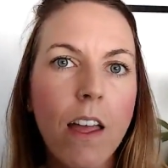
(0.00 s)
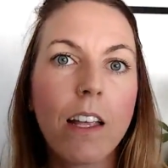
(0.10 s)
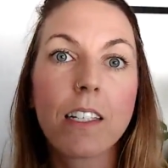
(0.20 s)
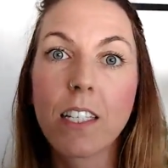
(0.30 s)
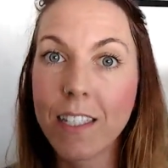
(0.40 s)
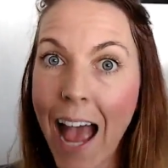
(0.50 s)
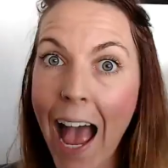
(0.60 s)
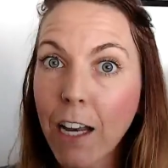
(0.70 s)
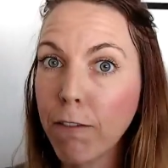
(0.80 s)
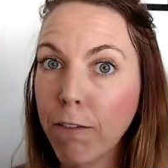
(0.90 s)

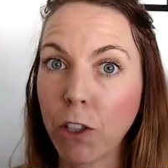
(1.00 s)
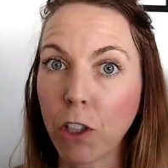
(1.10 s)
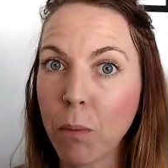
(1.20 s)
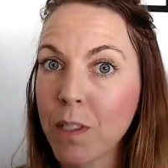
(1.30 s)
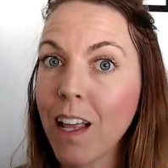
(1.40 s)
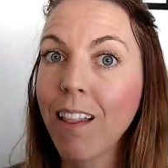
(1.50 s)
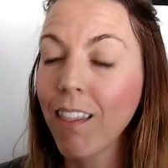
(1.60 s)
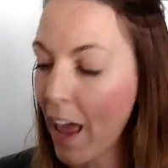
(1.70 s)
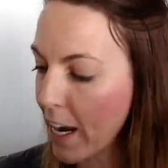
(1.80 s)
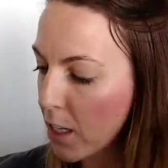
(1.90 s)
Stative verbs,
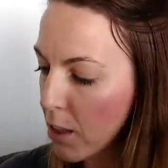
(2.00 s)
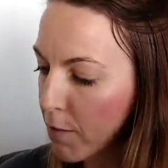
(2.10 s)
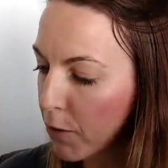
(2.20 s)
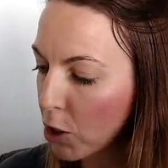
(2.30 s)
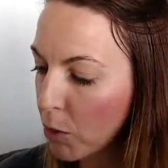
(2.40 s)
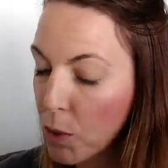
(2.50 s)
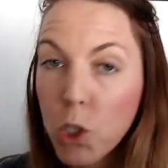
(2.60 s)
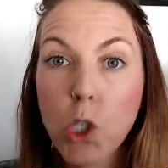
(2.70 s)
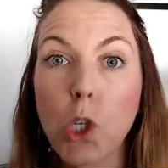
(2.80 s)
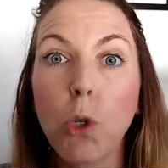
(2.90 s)
like the verb
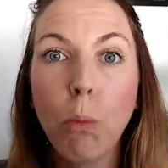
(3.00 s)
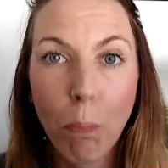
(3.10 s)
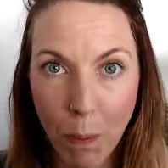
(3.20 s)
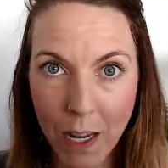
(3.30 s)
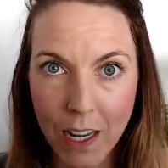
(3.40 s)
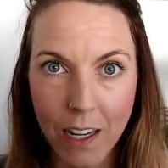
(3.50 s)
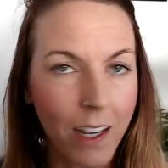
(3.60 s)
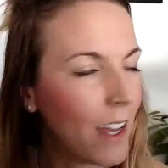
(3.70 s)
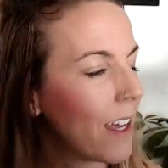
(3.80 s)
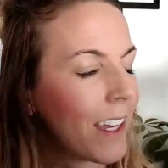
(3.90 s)
to be,
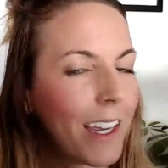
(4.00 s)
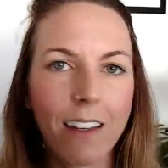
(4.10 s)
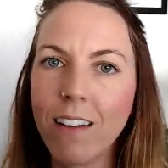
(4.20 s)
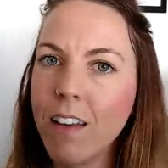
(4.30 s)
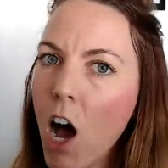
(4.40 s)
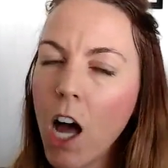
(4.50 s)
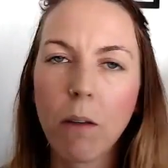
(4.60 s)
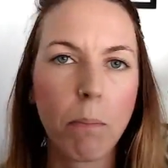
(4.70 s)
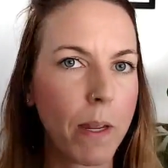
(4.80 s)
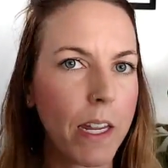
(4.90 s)

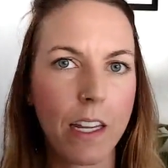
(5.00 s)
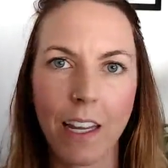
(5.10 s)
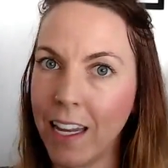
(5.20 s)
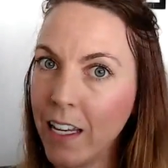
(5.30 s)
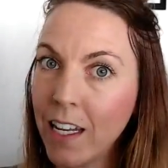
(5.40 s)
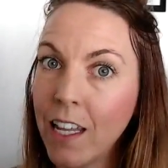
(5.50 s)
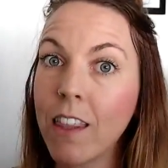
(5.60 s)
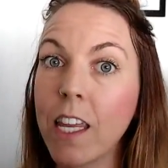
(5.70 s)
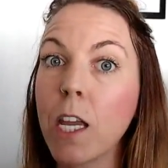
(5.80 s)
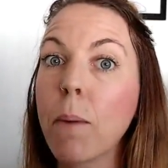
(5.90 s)
cannot be in
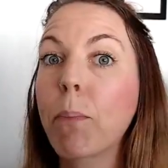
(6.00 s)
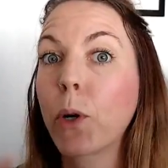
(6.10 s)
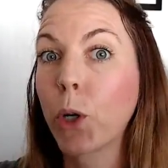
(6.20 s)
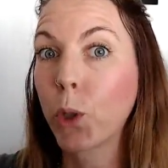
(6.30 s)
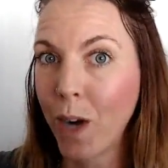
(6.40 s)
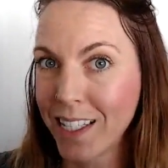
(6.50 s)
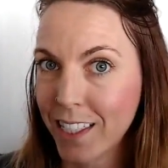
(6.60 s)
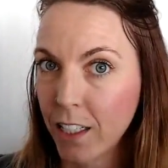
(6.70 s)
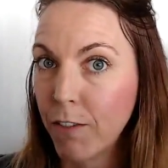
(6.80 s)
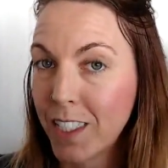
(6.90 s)
the
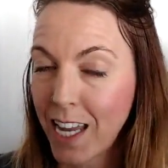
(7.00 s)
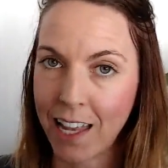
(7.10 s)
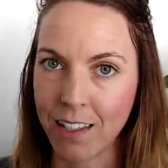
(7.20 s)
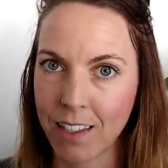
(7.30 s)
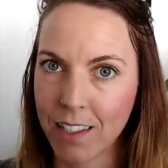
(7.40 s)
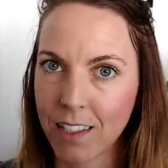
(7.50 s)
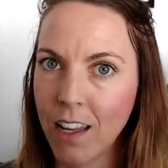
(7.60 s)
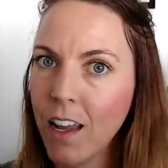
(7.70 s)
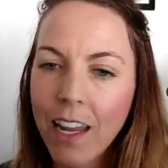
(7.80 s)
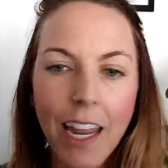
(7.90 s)
progressive tense.
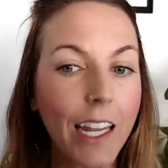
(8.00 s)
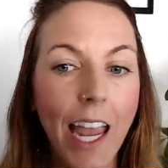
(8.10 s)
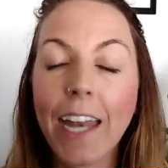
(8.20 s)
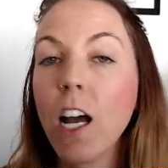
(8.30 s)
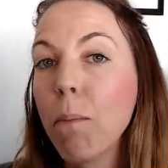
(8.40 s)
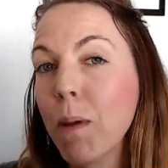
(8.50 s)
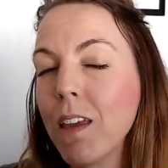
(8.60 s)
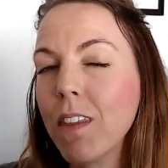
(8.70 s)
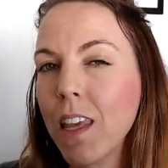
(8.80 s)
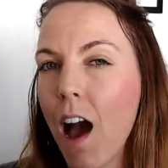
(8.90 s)
It cannot be
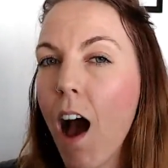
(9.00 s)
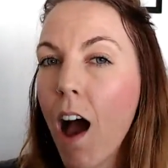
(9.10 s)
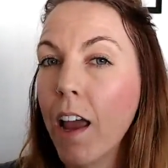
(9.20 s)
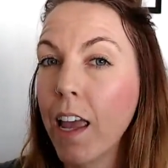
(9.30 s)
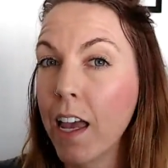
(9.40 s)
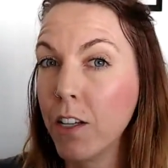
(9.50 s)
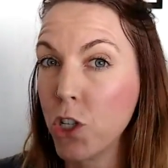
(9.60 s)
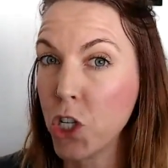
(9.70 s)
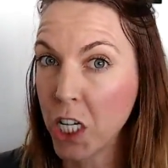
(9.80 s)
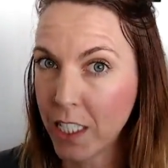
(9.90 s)
in the
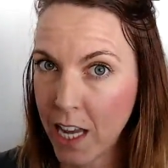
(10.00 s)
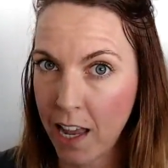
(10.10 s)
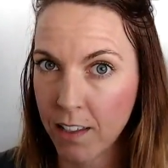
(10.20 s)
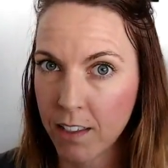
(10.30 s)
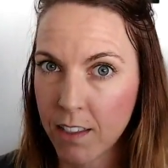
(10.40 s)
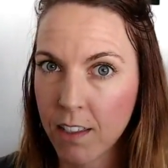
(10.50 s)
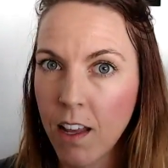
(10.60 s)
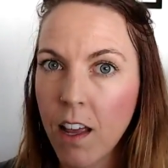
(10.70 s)
ing tense.